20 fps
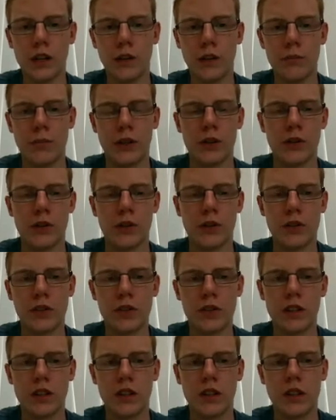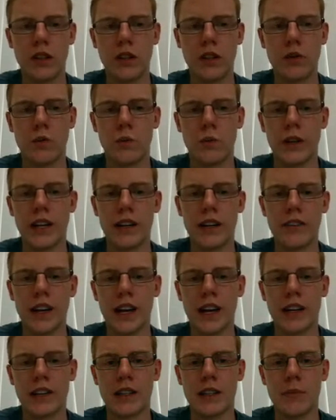because we never
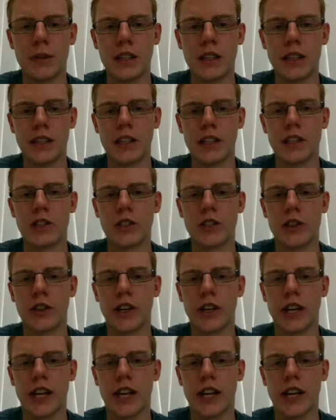had the ability to turn an